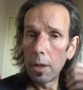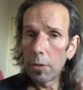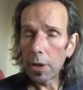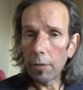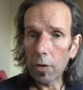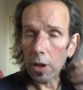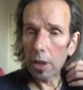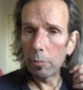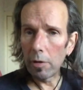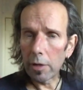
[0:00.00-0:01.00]
just have a look
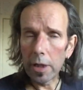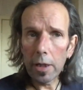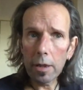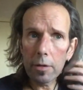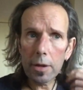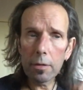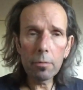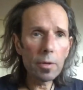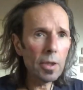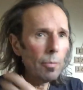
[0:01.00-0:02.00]
in the mirror here. It
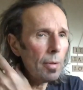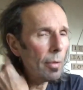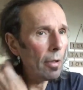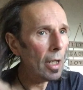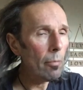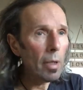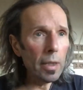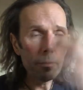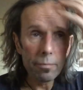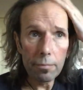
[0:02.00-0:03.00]
still seems to be all right,
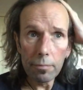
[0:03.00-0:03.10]
man.